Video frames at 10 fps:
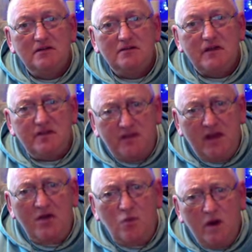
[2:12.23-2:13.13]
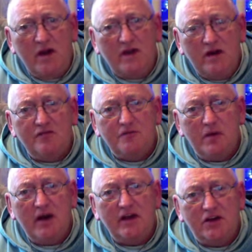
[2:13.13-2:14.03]
that they were loved
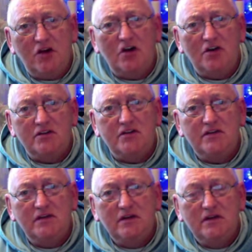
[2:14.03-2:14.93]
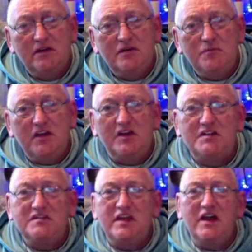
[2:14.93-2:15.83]
by God
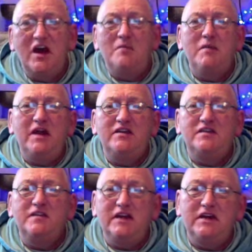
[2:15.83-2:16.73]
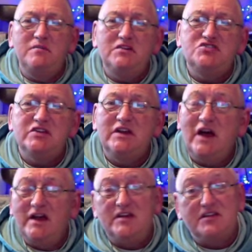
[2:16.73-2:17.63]
because they are made in the image and
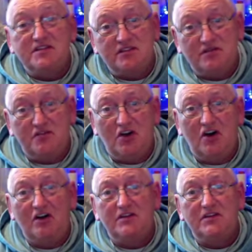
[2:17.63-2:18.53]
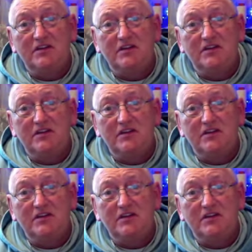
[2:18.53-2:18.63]
likeness of God.